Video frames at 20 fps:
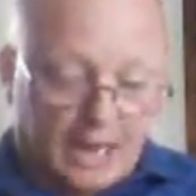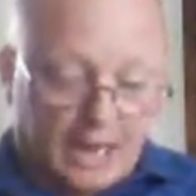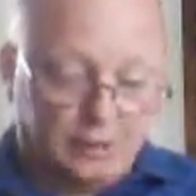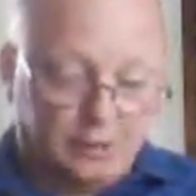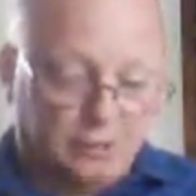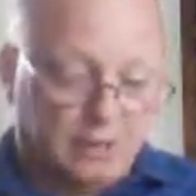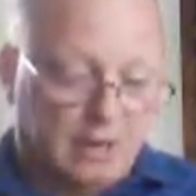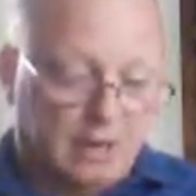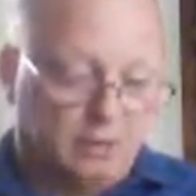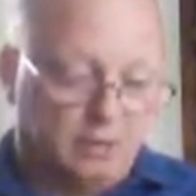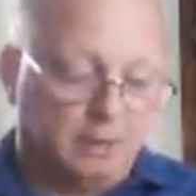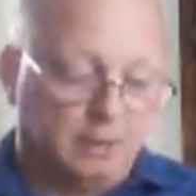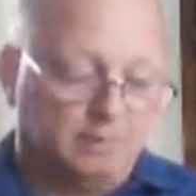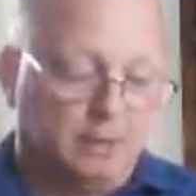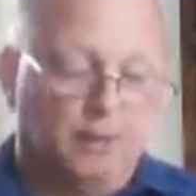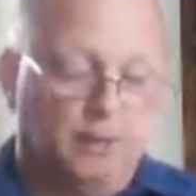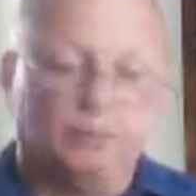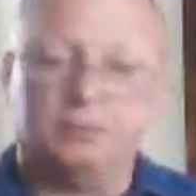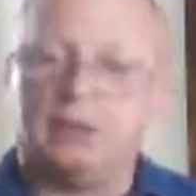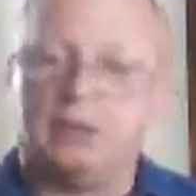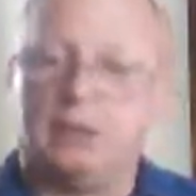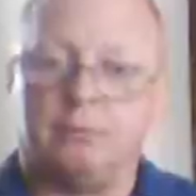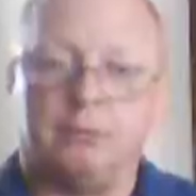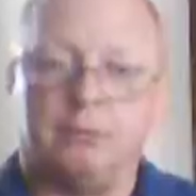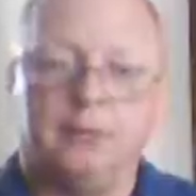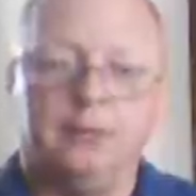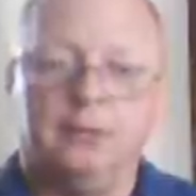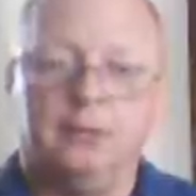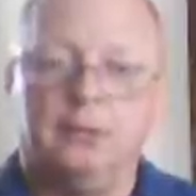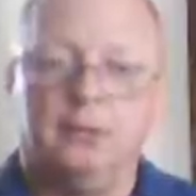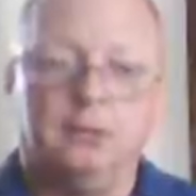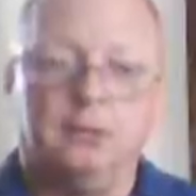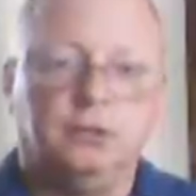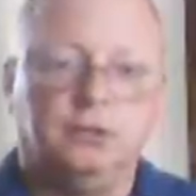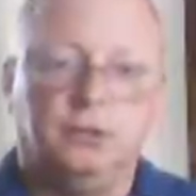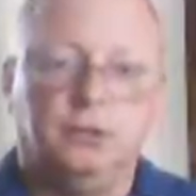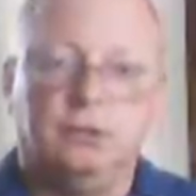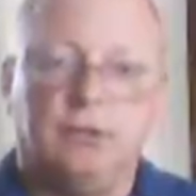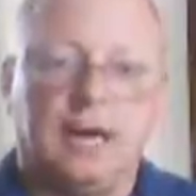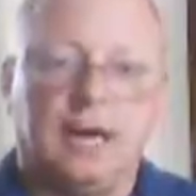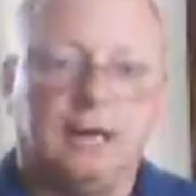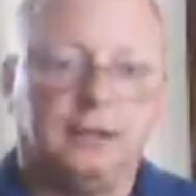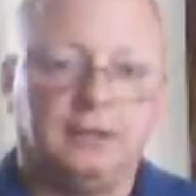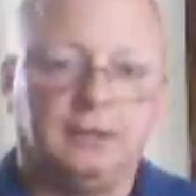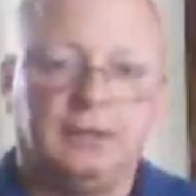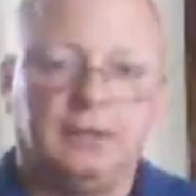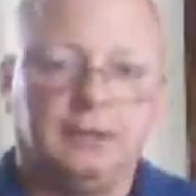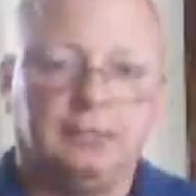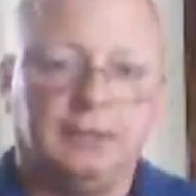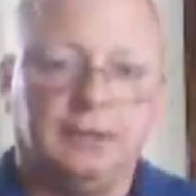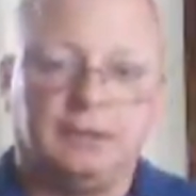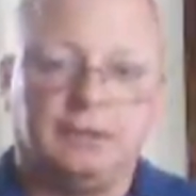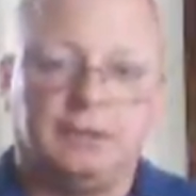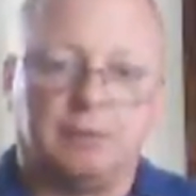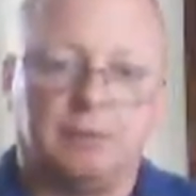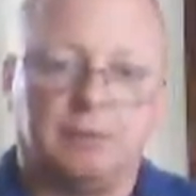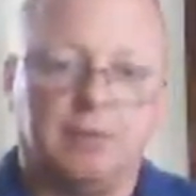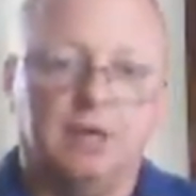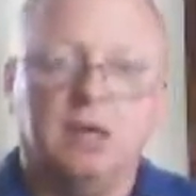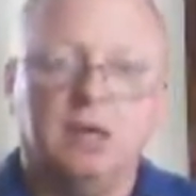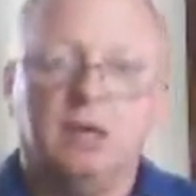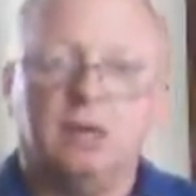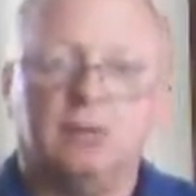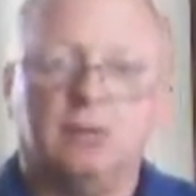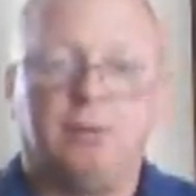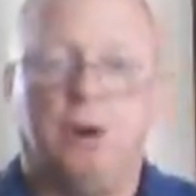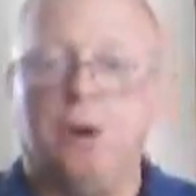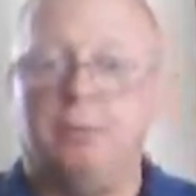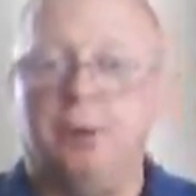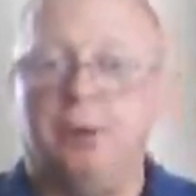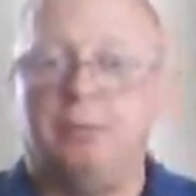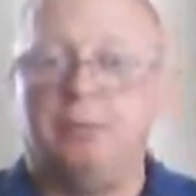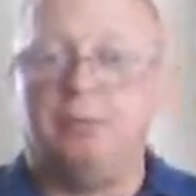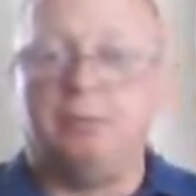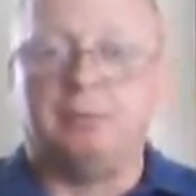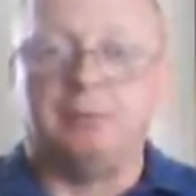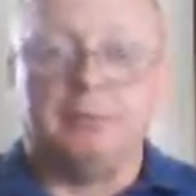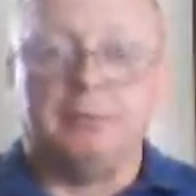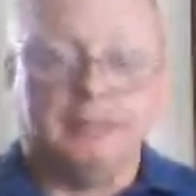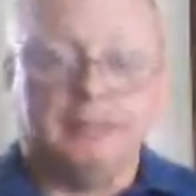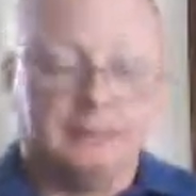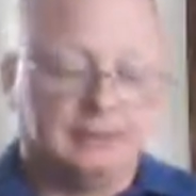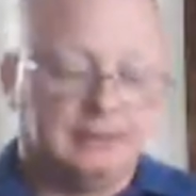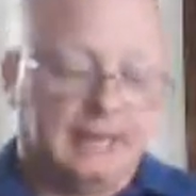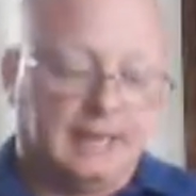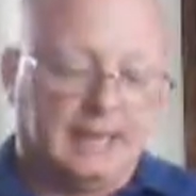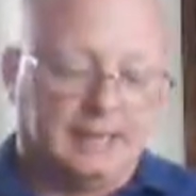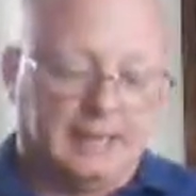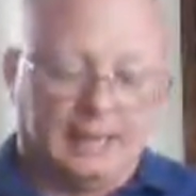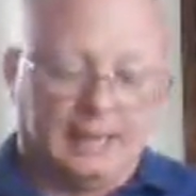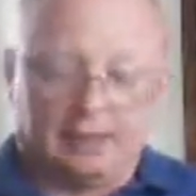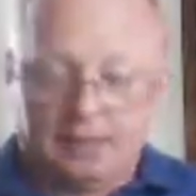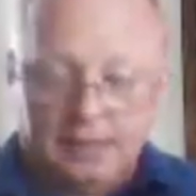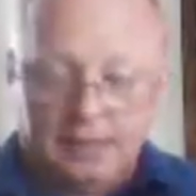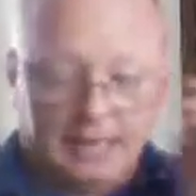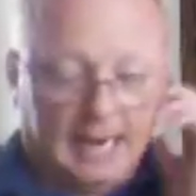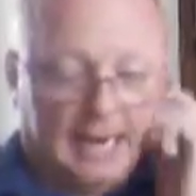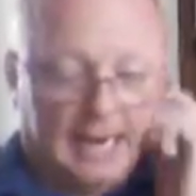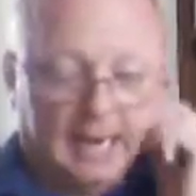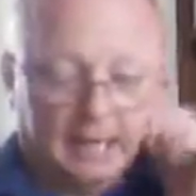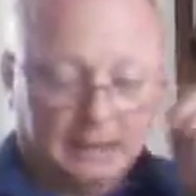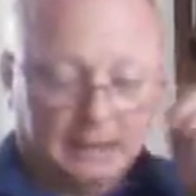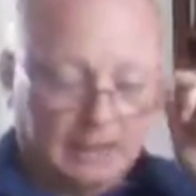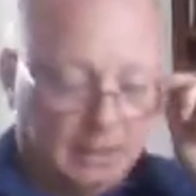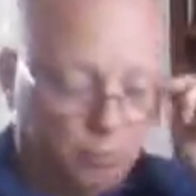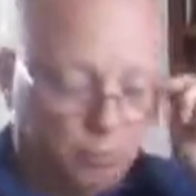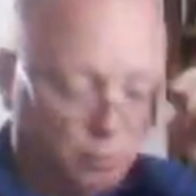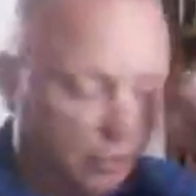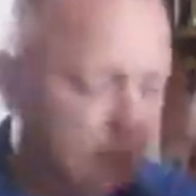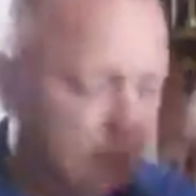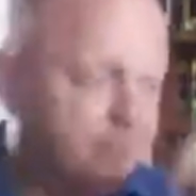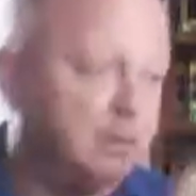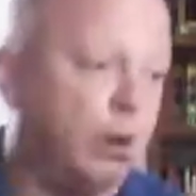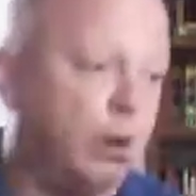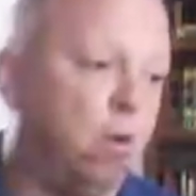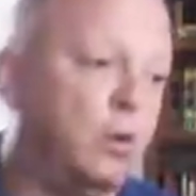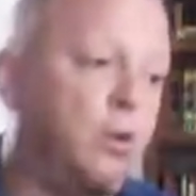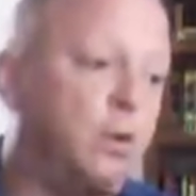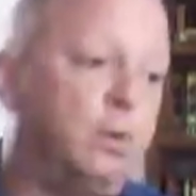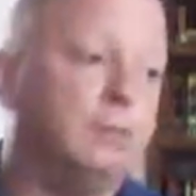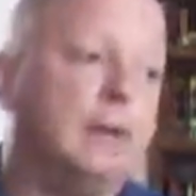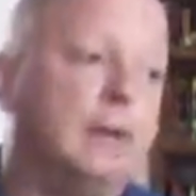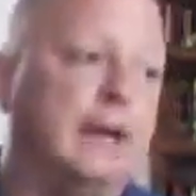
do not want a poem summary. Do not give me a summary. The poem opens up with this and that and that. And one poem